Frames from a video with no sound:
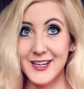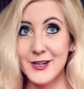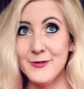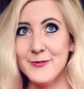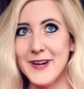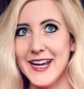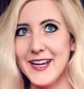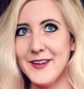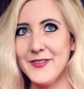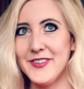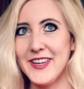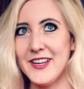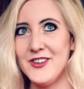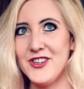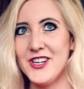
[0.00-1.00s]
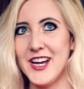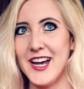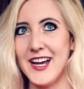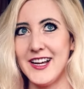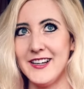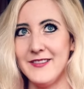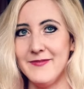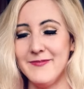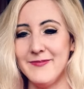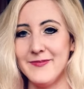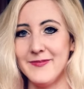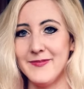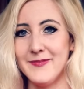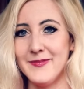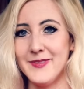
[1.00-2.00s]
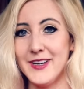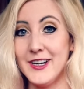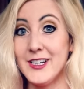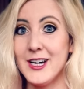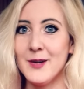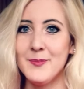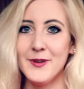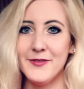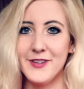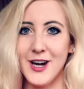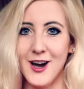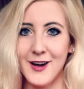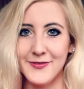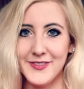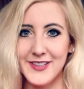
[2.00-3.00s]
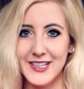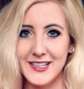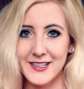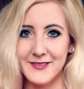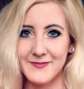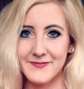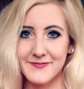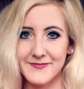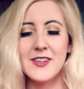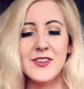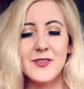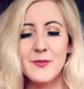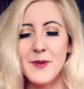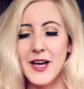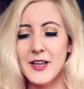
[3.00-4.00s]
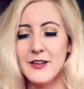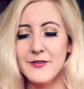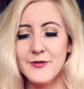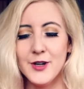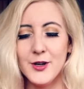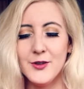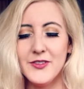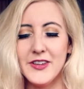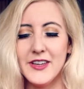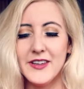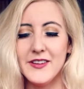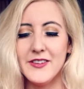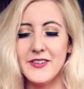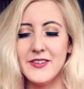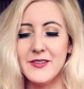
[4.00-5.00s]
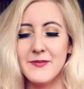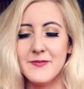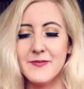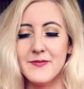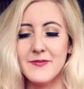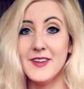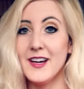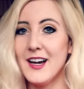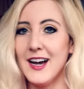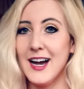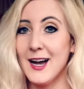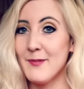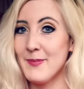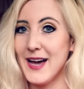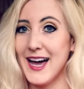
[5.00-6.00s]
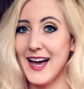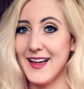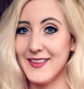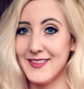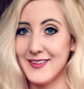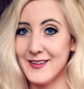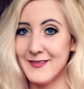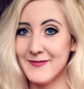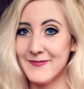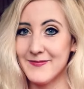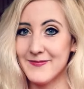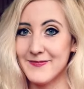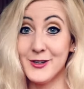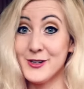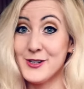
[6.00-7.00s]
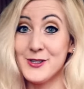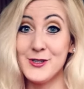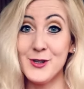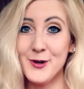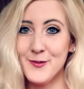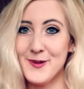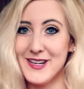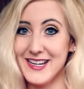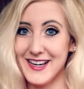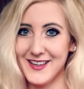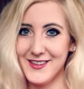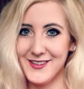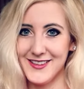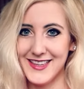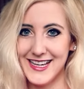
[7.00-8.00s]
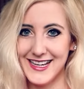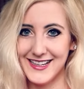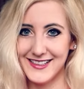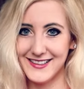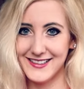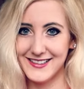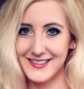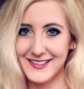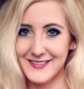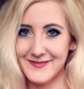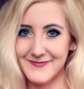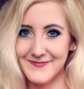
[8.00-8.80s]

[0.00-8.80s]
A ray of sunshine, a cup of coffee, the smell of roses, a hot bath, or so many other things.